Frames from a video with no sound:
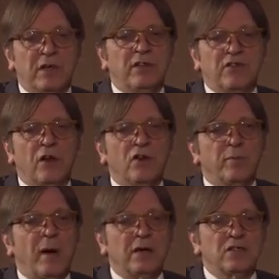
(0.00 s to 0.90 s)
And in this close
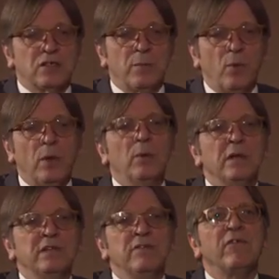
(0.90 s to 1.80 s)
partnership, we
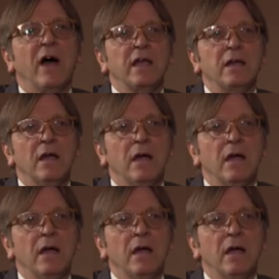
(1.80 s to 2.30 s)
will define